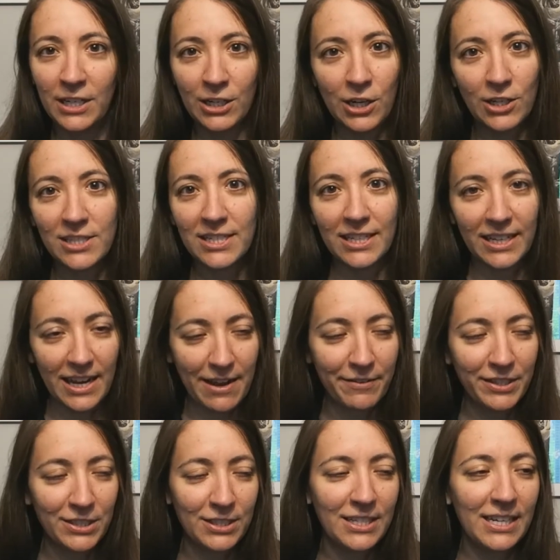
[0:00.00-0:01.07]
constantly
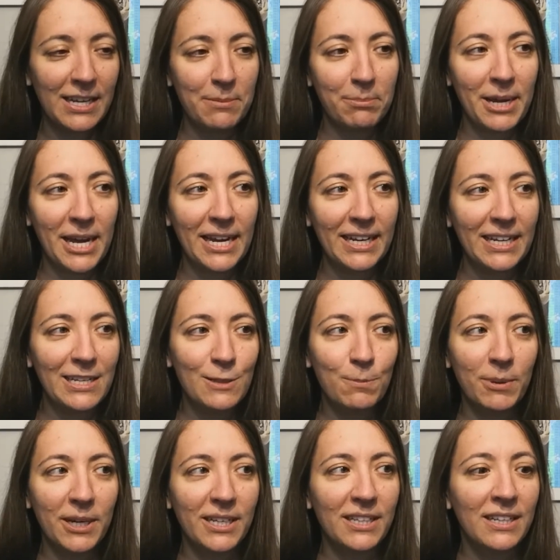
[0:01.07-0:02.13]
having to dig in baggies.
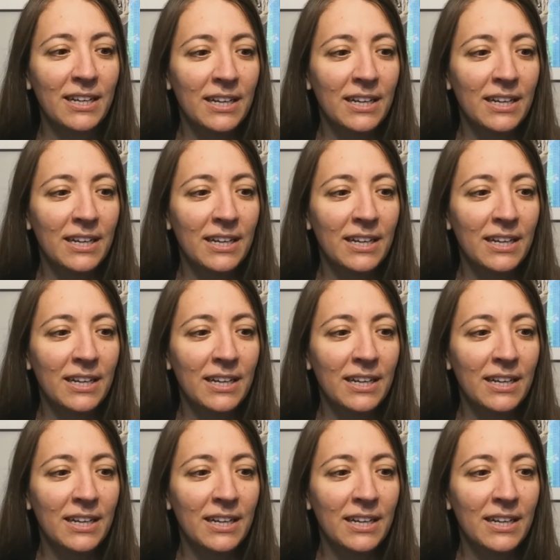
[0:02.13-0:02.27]
But